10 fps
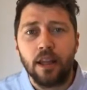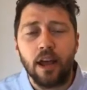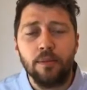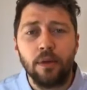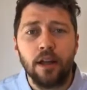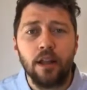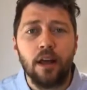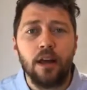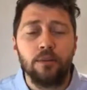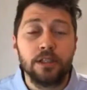line by
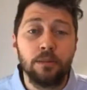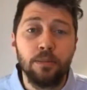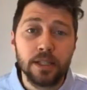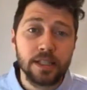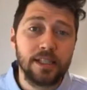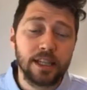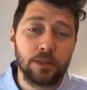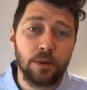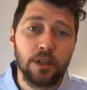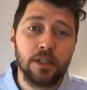line with some business
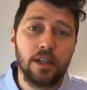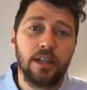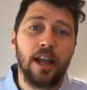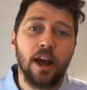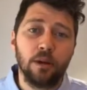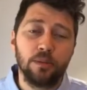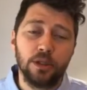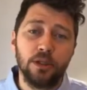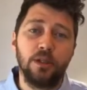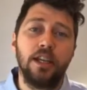experts that can
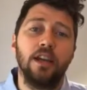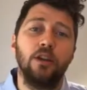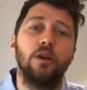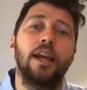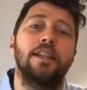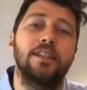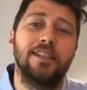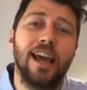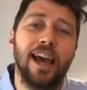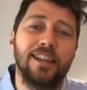help you get your
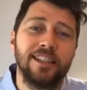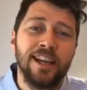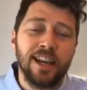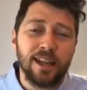answers out.